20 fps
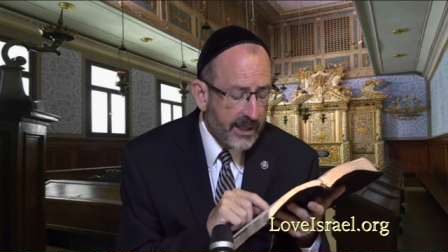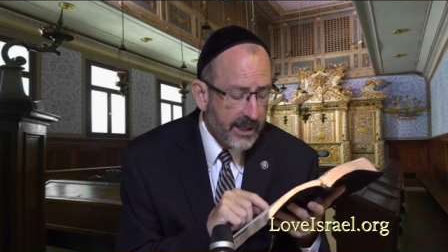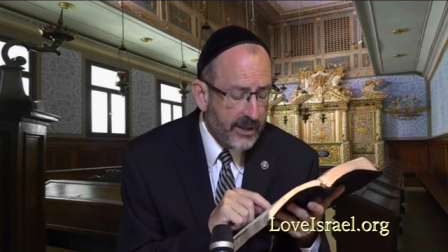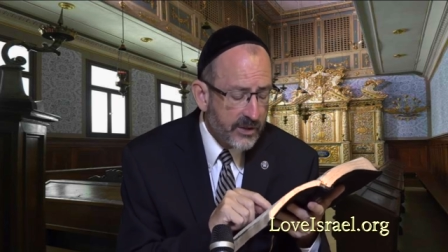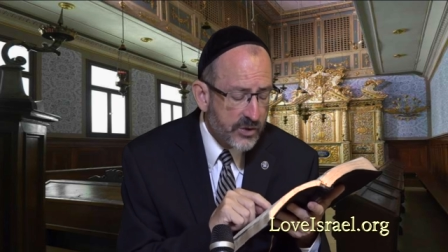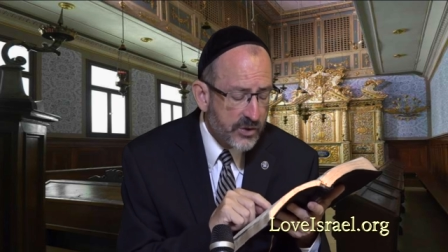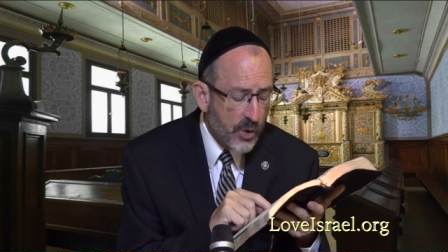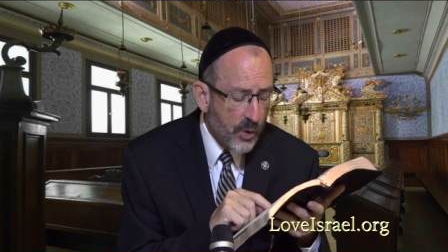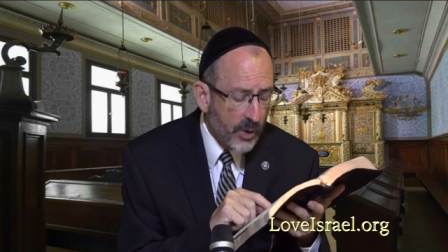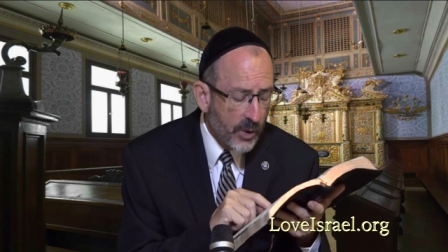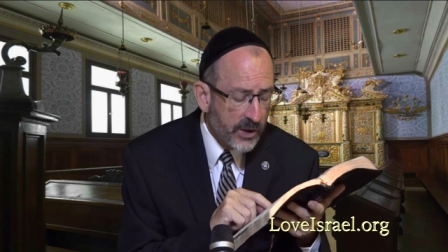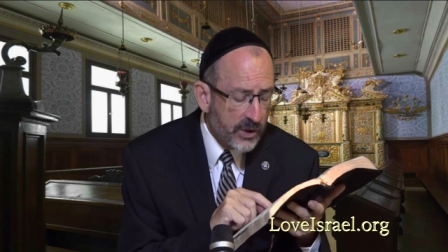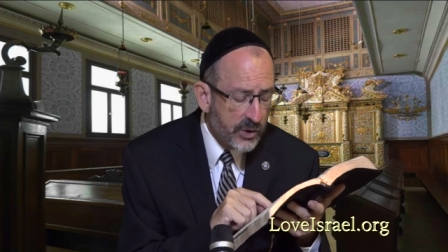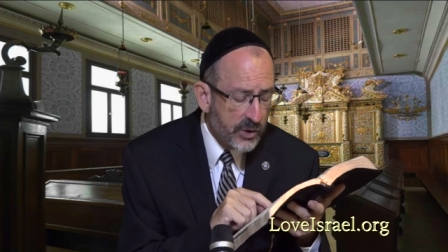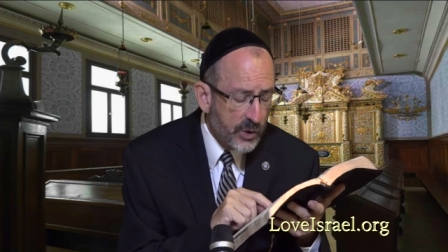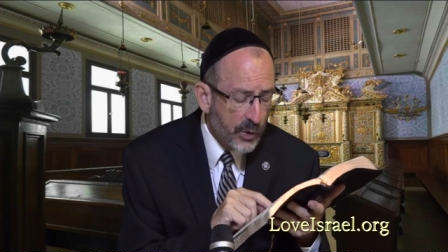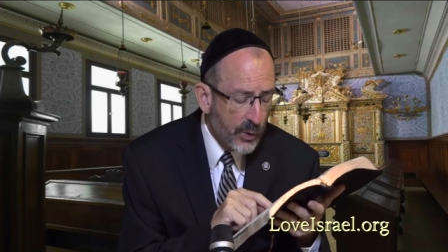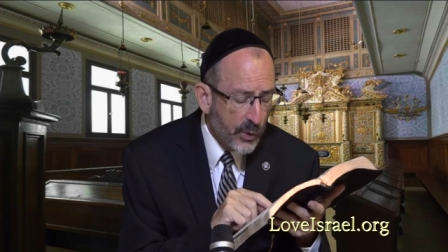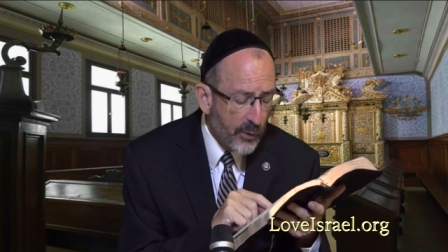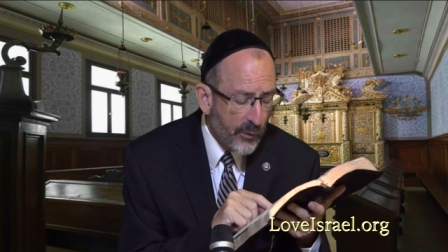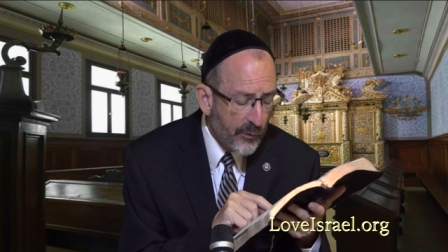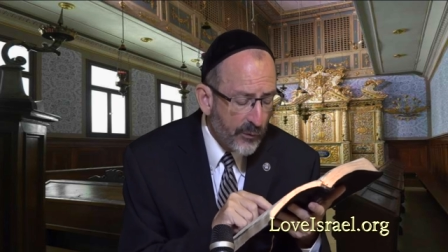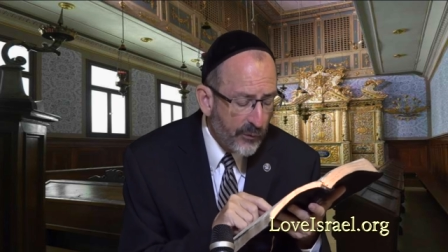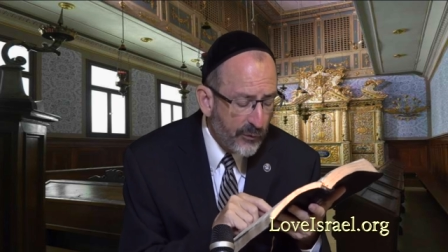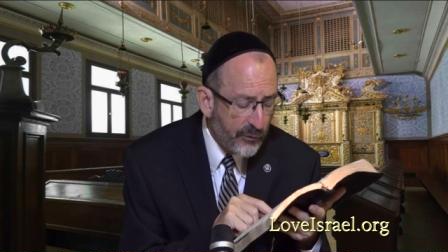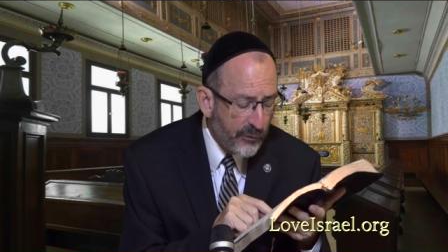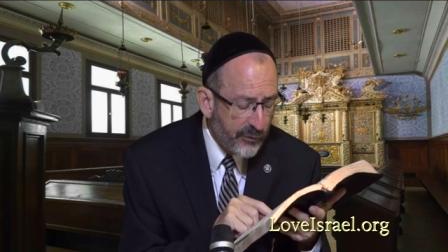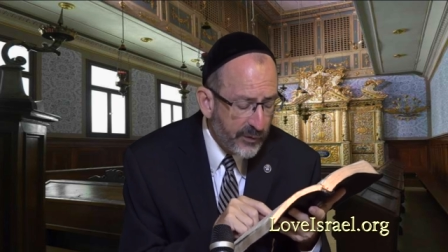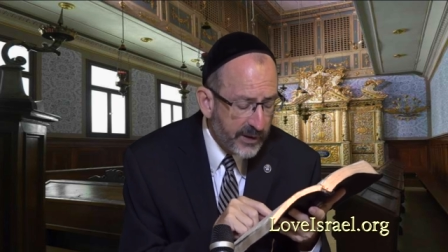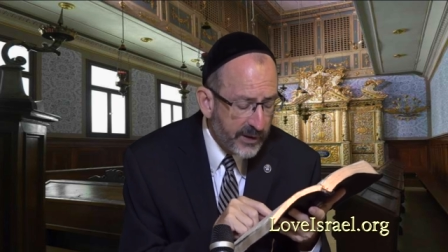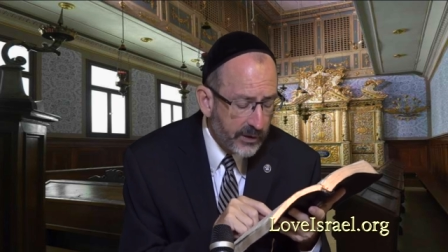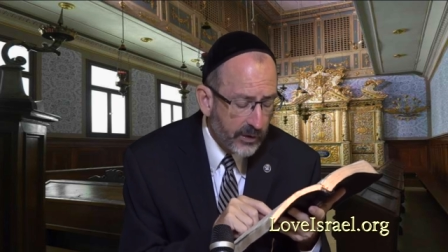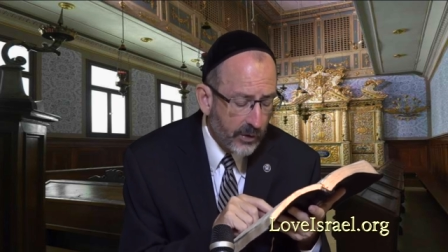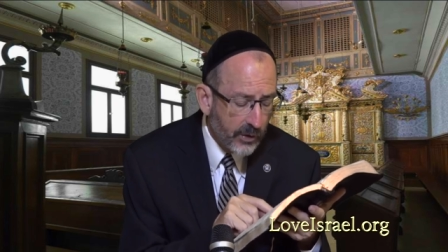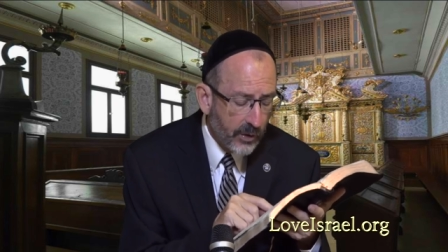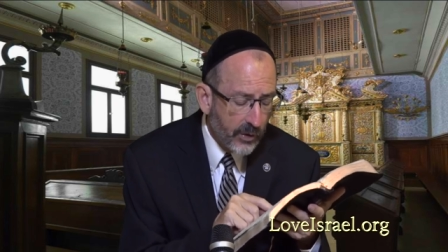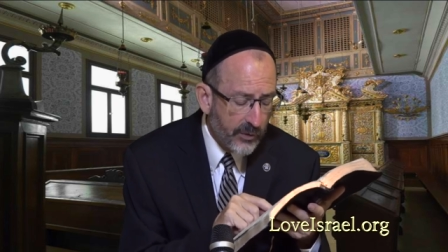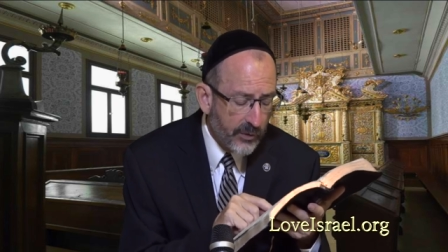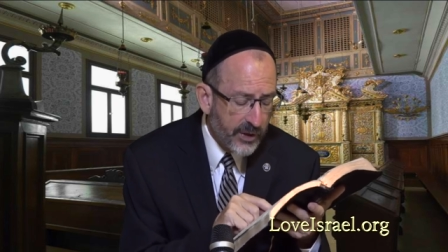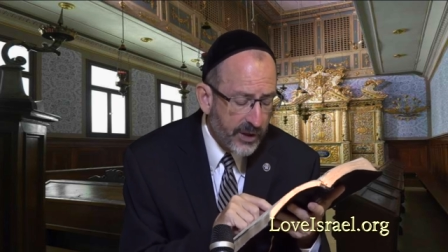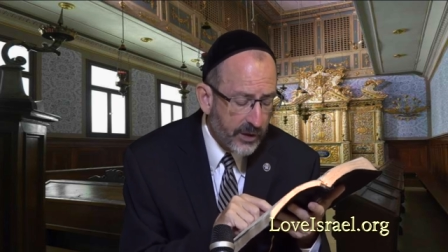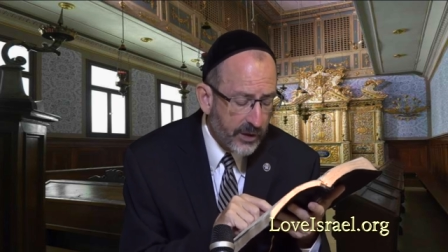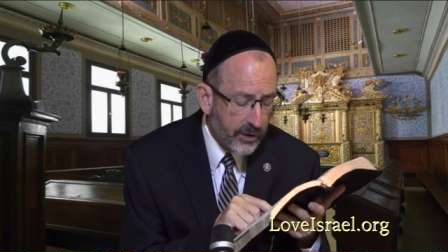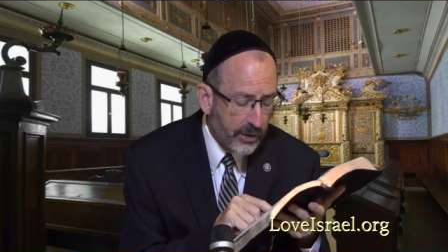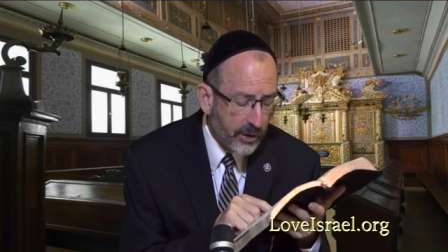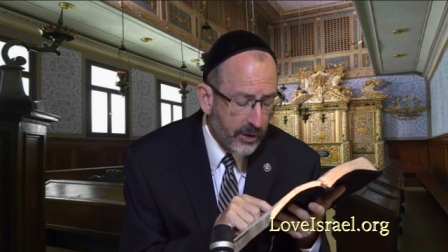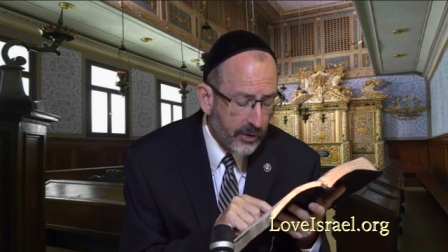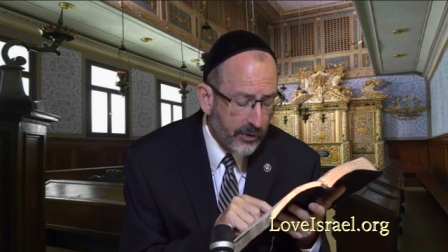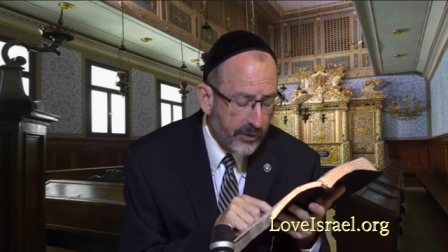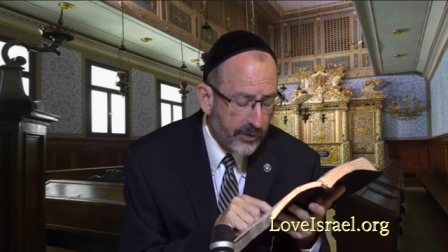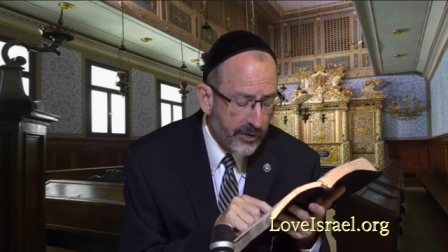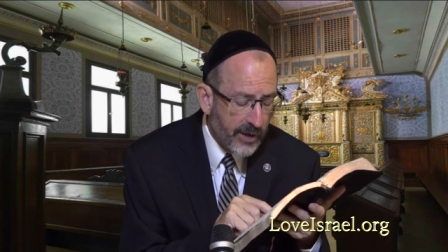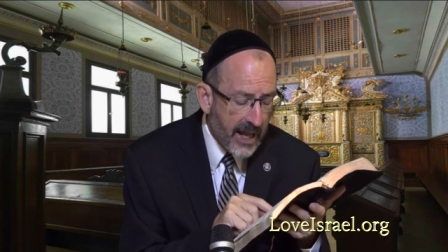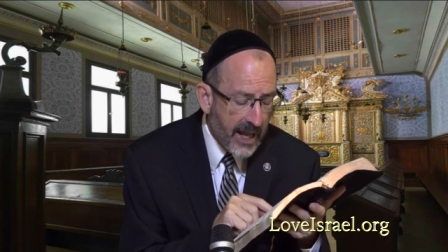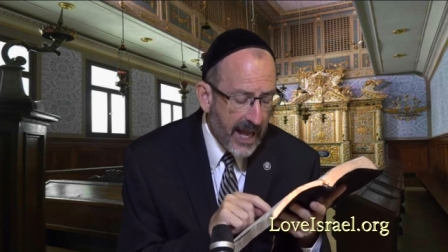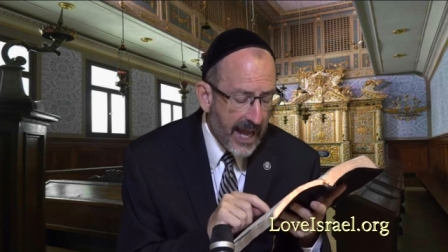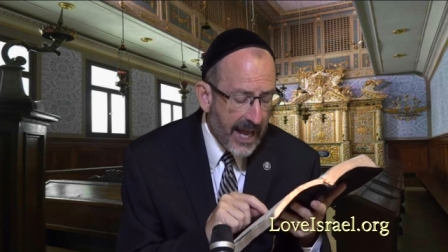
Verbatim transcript: is going to fill the earth